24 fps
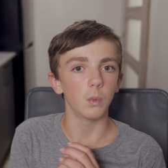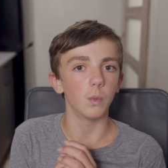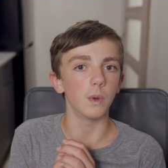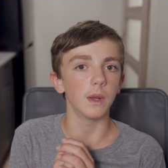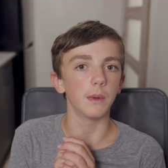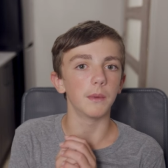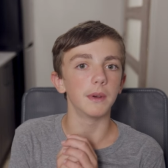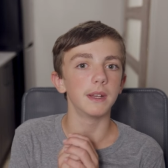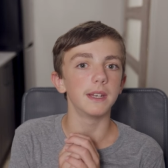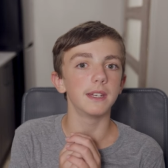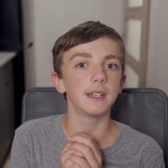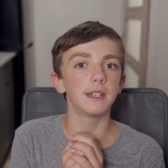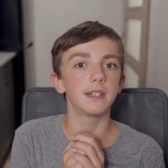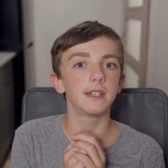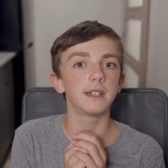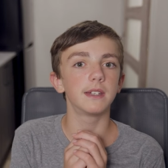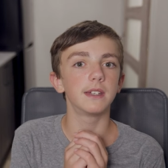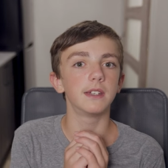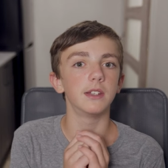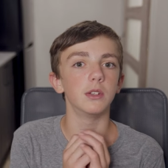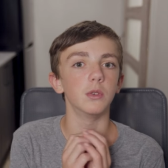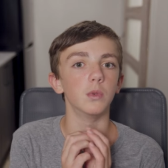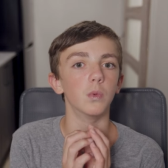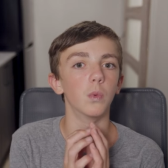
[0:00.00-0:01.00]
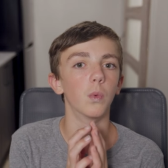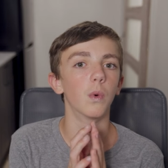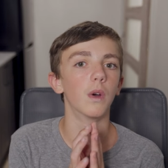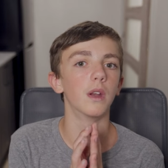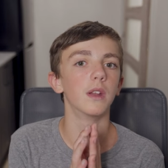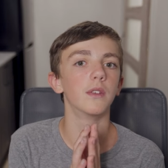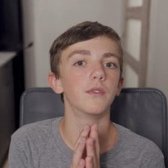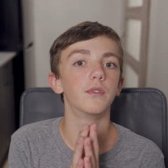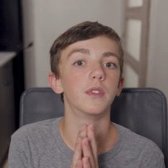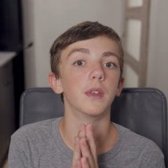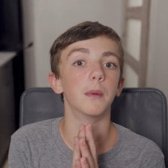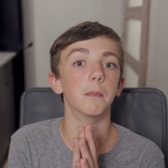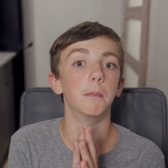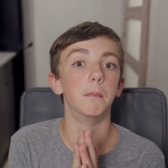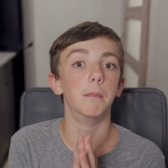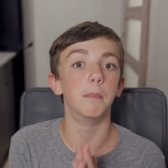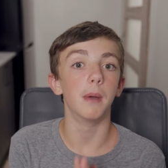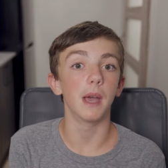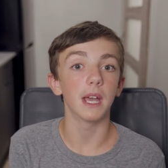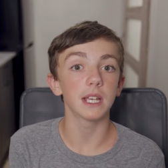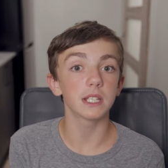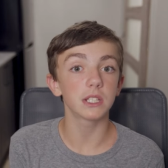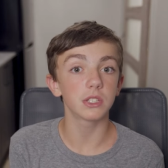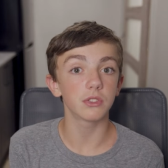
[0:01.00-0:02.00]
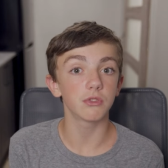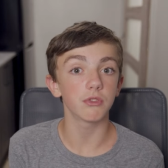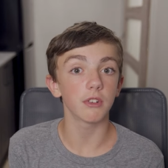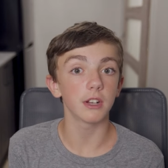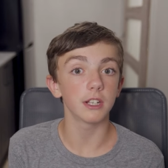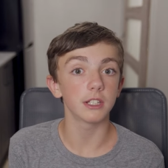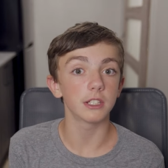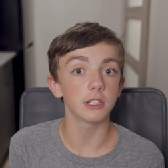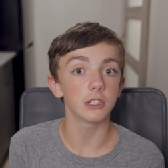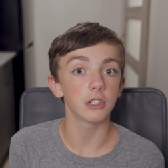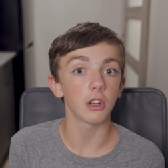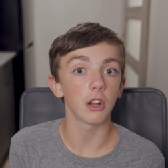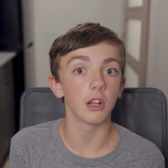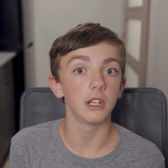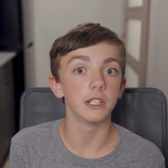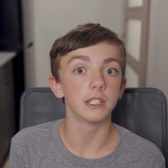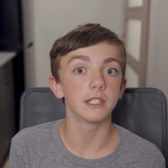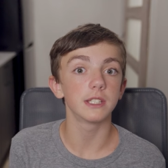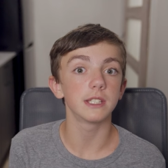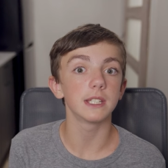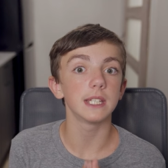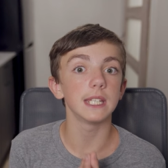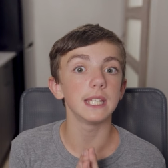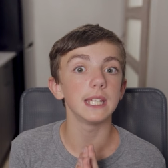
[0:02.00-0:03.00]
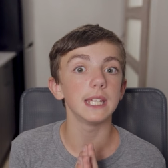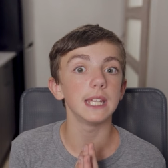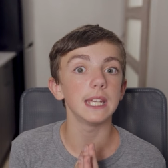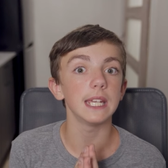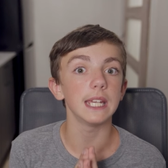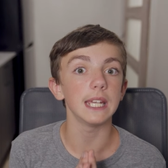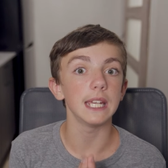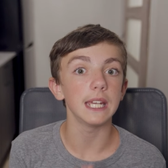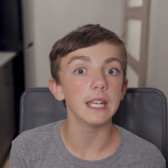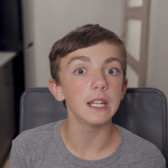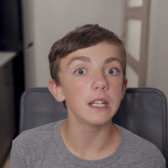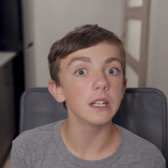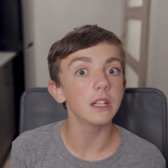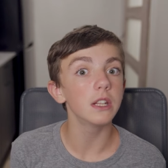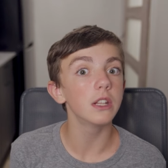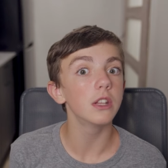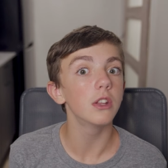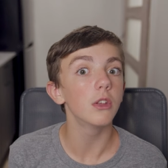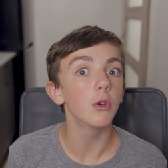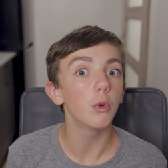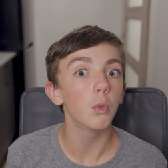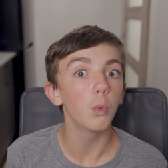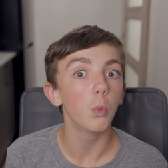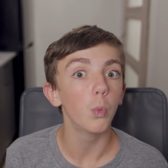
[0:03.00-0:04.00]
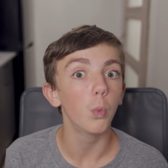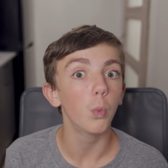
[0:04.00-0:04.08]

we went to one of the best restaurants in the